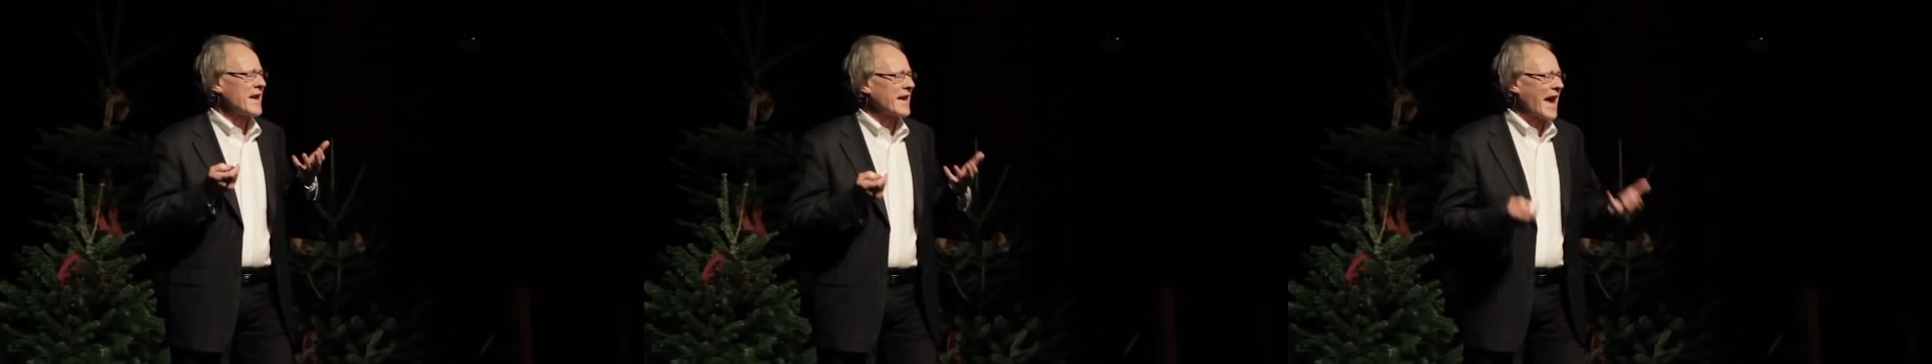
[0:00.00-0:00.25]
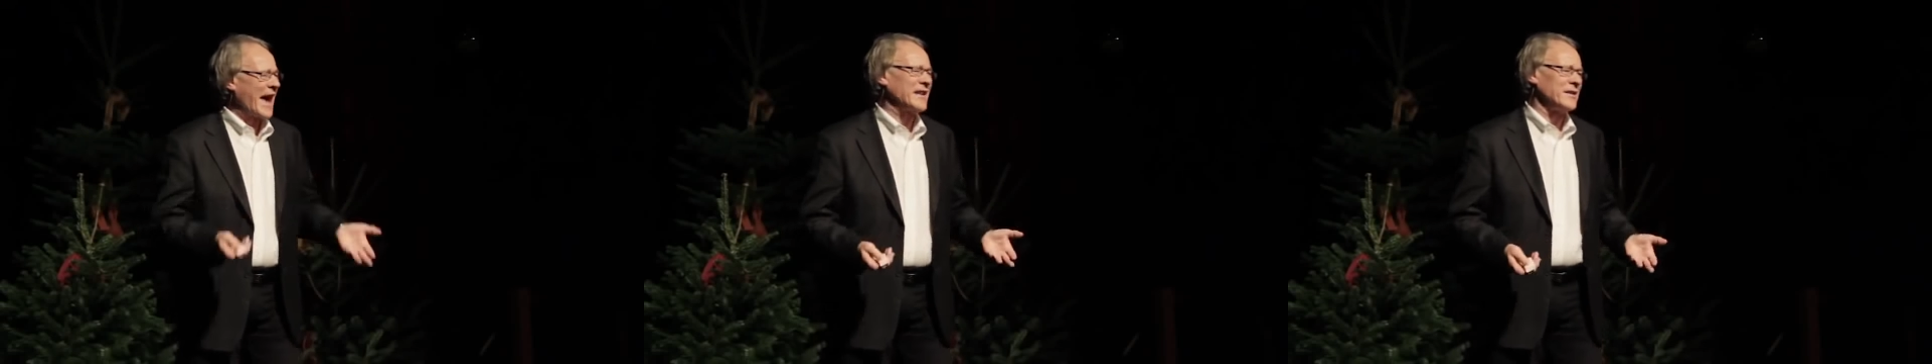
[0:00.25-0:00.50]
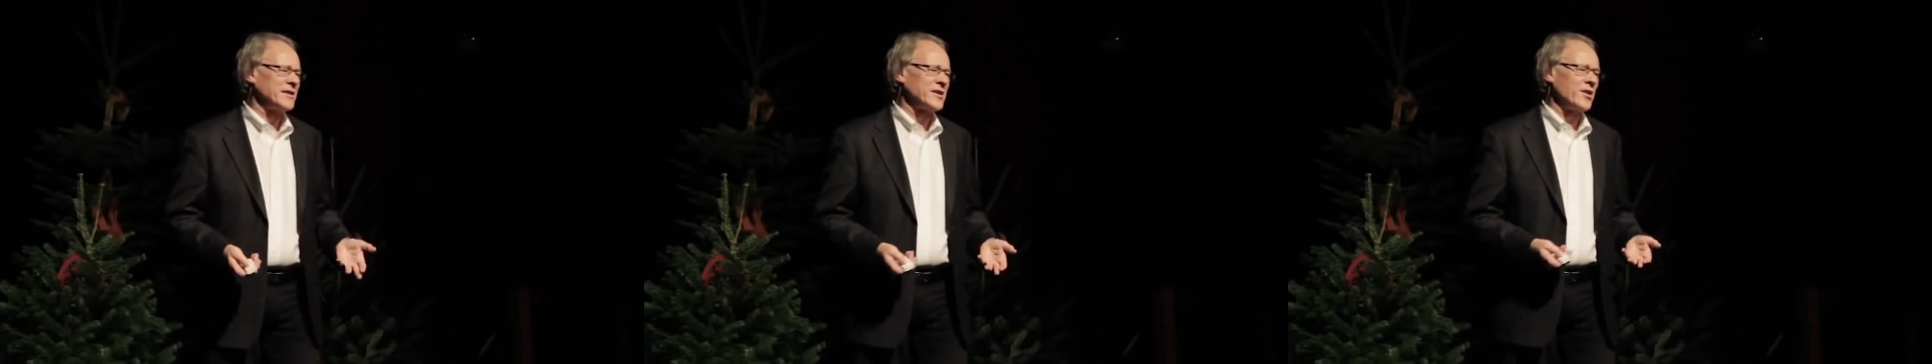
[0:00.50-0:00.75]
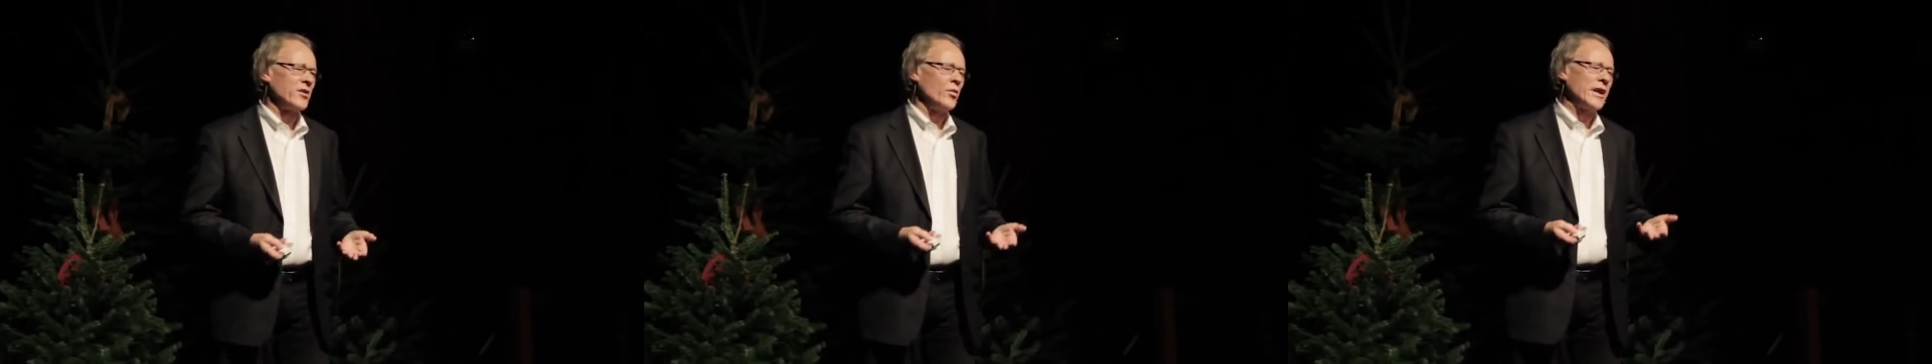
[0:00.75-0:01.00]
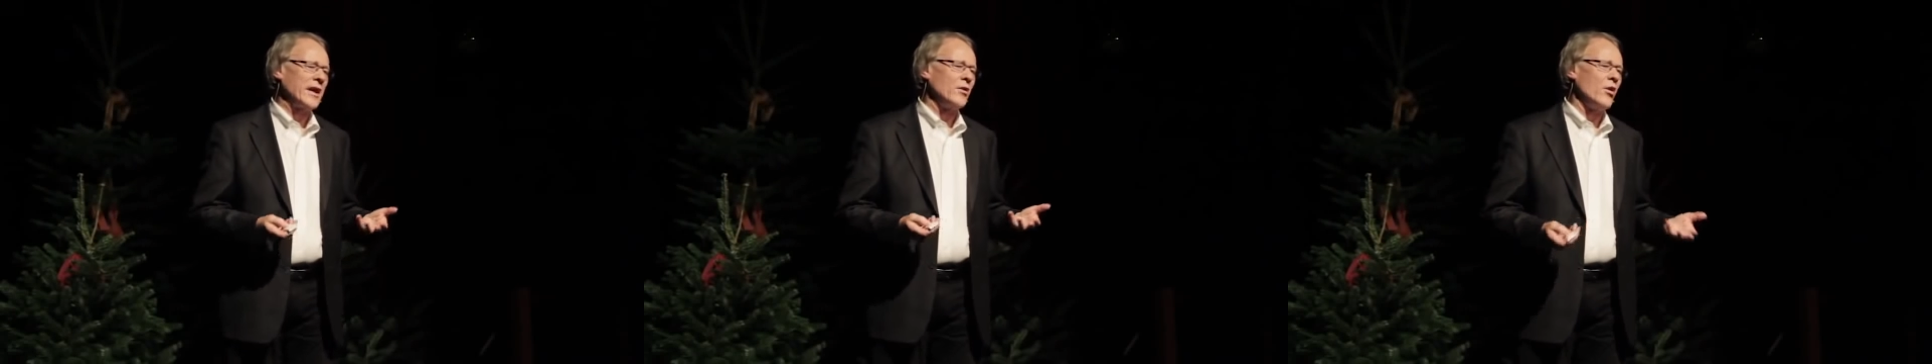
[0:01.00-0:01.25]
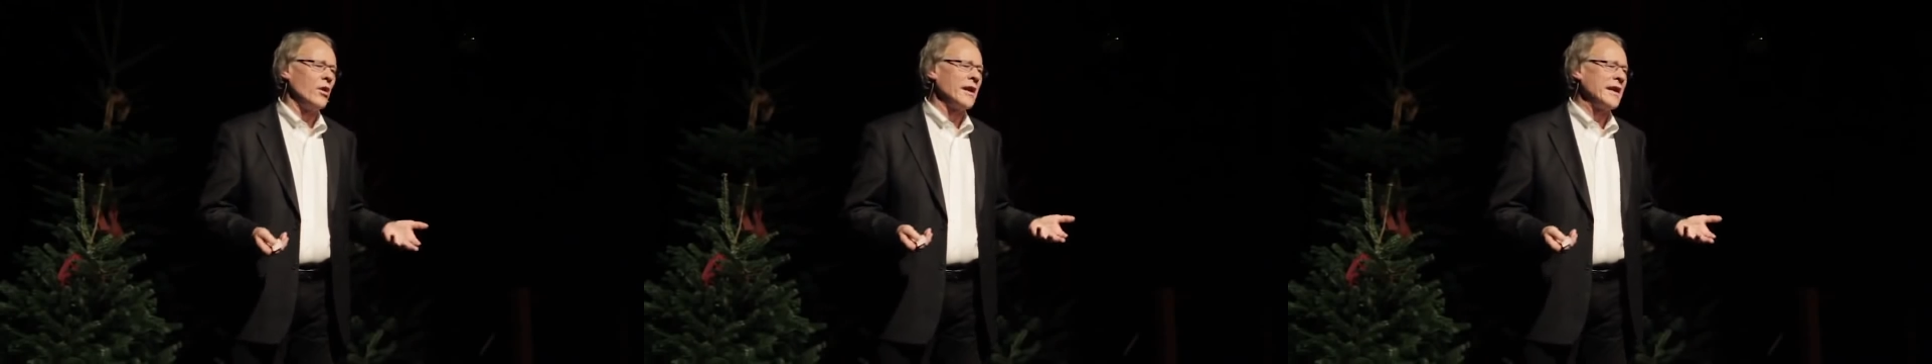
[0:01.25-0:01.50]
cattle, so that we can
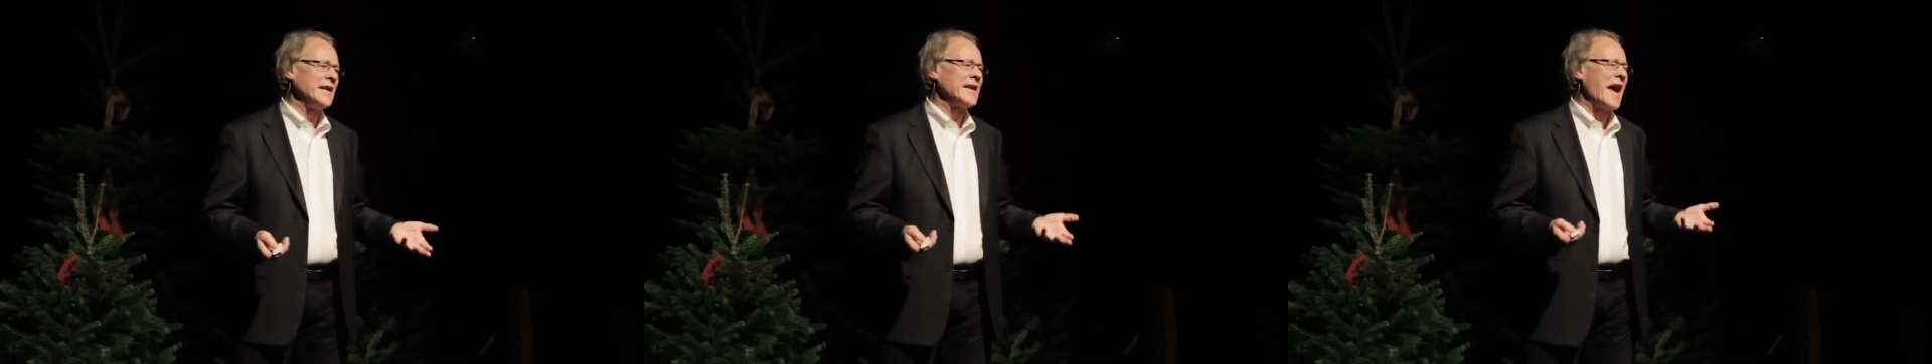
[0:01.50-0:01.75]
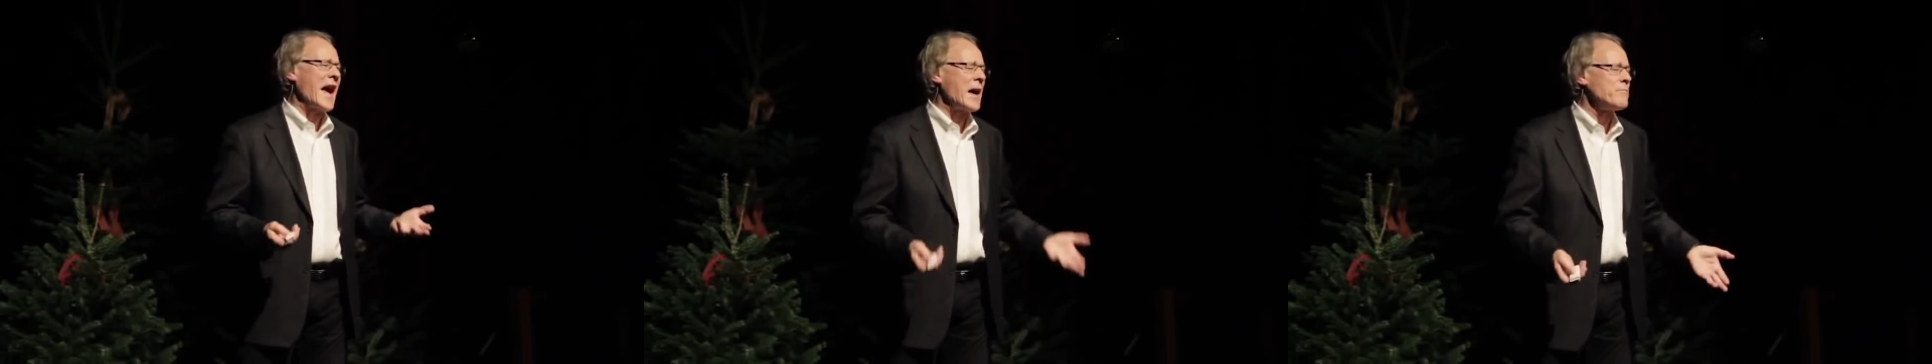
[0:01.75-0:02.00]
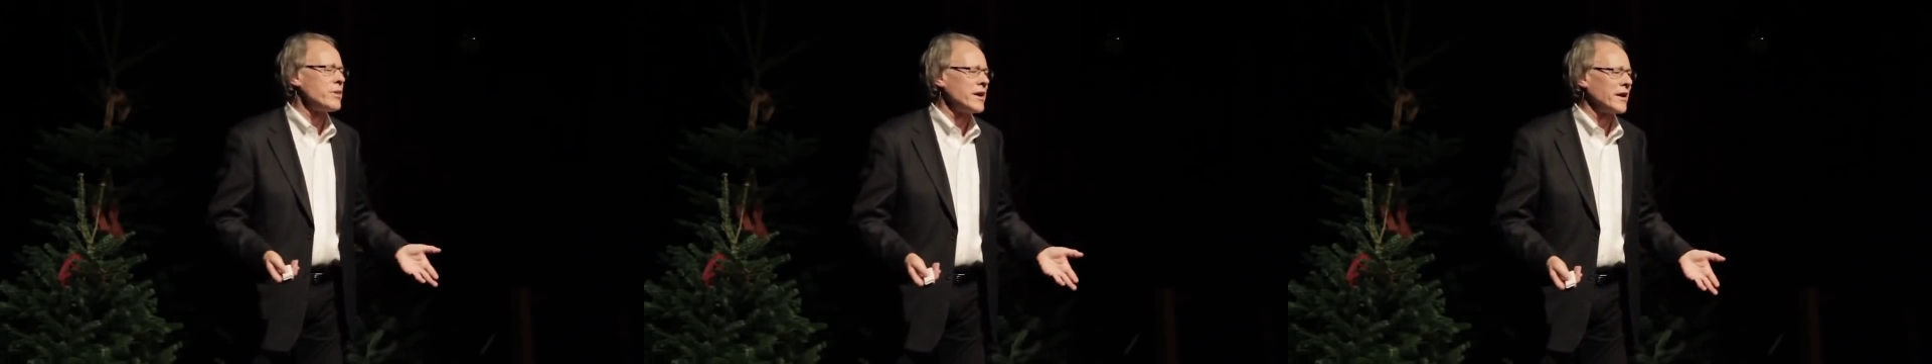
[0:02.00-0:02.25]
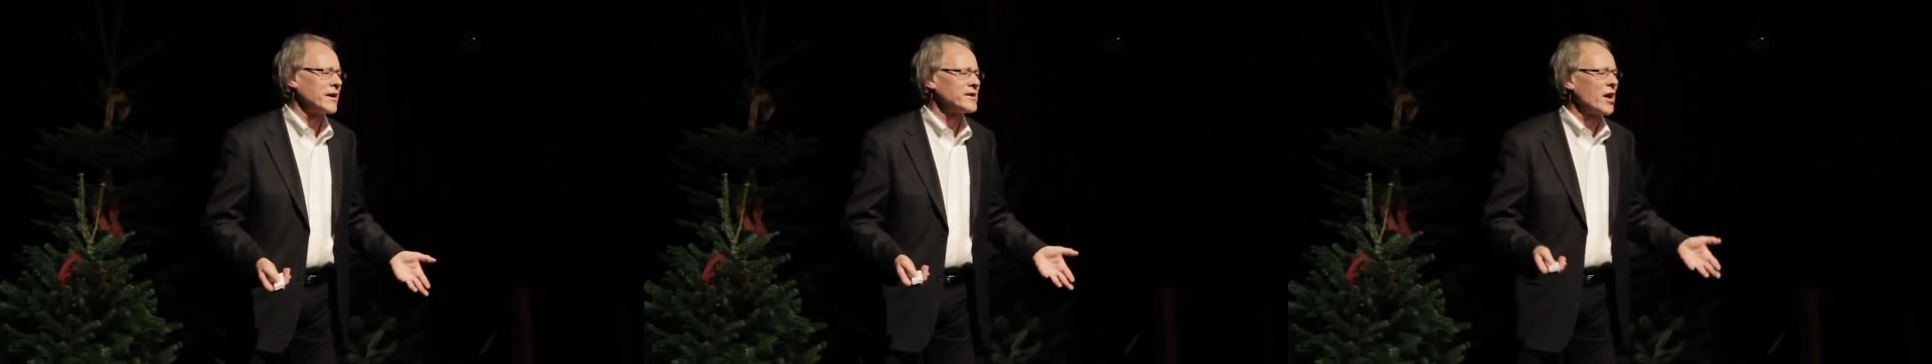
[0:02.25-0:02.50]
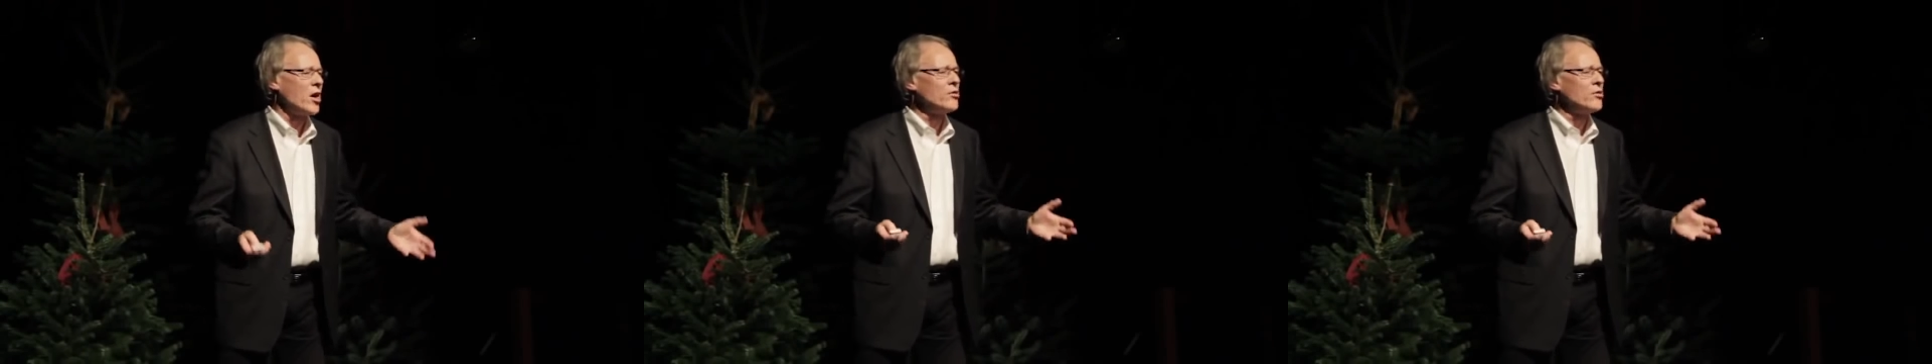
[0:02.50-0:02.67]
all eat hamburgers.